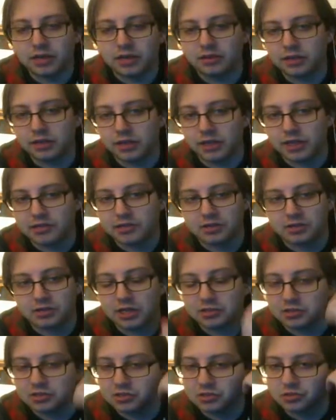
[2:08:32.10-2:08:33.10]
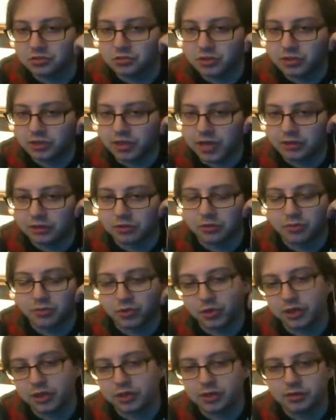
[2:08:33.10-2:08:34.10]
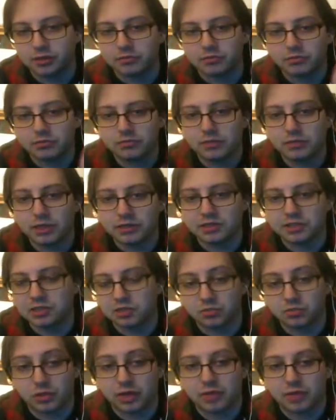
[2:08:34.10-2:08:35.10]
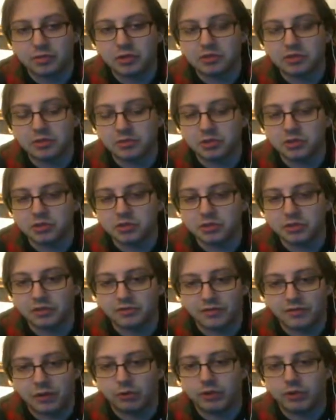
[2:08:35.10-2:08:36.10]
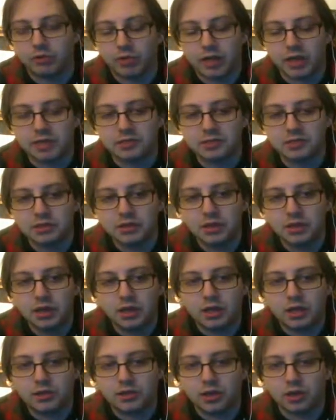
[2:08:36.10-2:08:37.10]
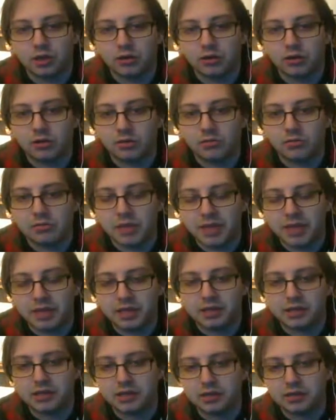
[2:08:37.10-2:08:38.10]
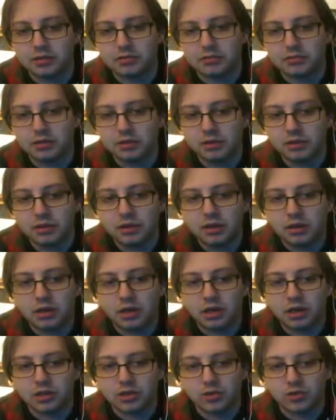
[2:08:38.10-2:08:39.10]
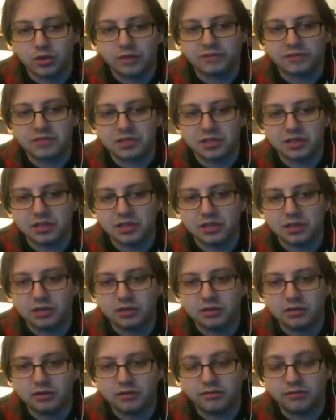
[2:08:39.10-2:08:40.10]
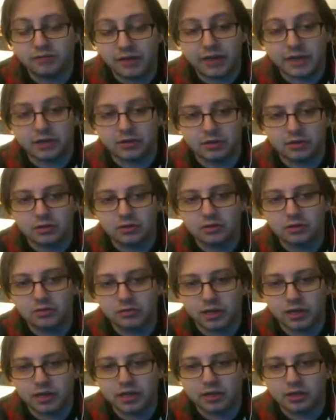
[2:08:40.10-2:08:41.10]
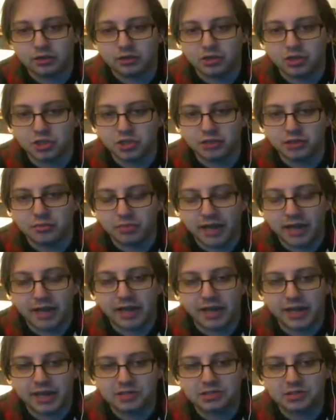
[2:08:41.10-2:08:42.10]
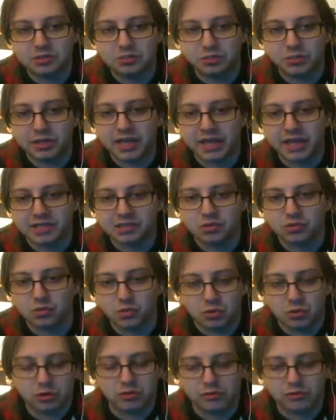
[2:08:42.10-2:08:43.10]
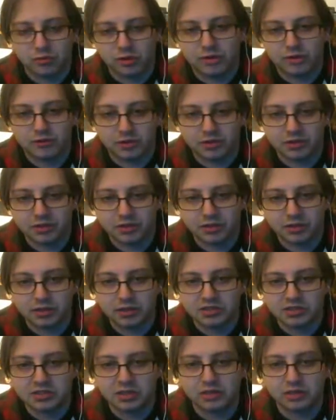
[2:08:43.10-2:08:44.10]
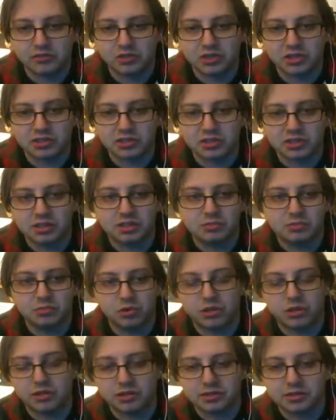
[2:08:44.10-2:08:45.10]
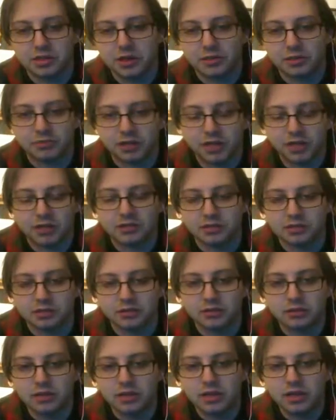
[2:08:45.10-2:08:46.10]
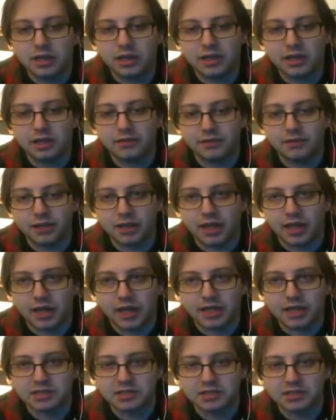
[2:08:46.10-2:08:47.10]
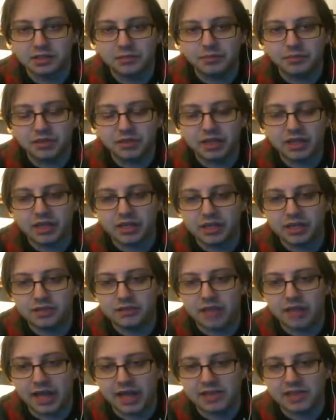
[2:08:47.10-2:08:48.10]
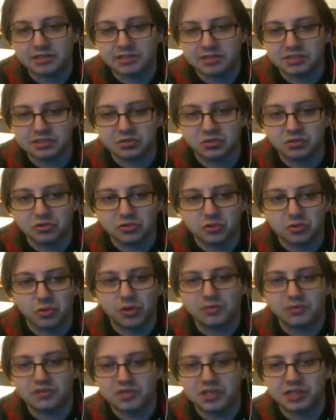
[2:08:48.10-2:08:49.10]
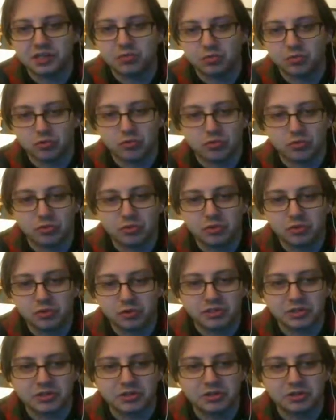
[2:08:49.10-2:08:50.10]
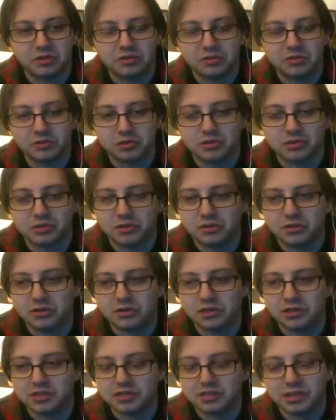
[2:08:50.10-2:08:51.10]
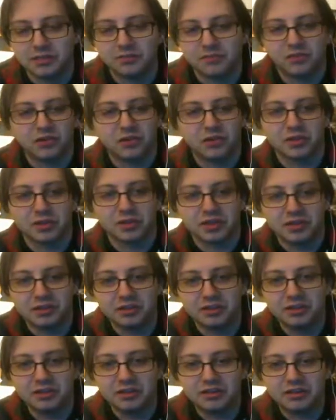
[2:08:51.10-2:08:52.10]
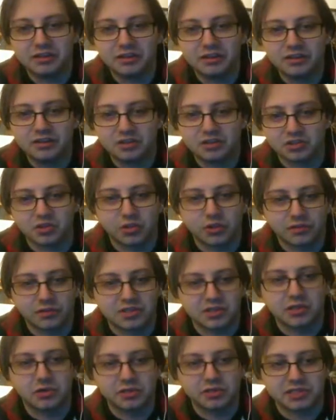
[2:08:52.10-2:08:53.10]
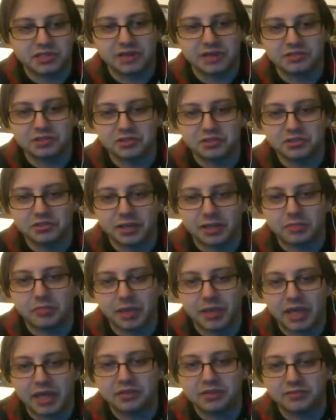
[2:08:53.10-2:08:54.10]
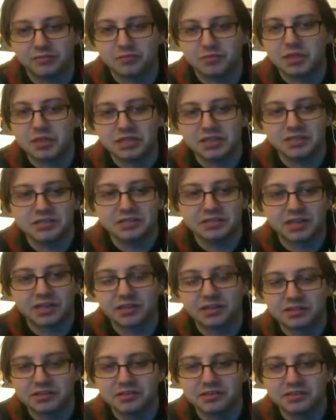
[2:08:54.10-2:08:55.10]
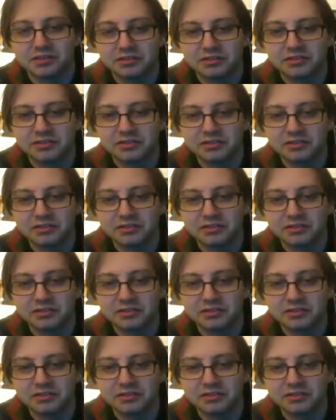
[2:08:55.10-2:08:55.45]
I think it has a lot to do with how they're booking him. And this is what MLW is doing very right. They're making him a UFC fighter, right? A legit badass, but he has to work for everything instead of just he's put at the top kind of deal. And he even has this little UFC group where it's called Team Filthy, because UFC always has their like band of minions kind of deal.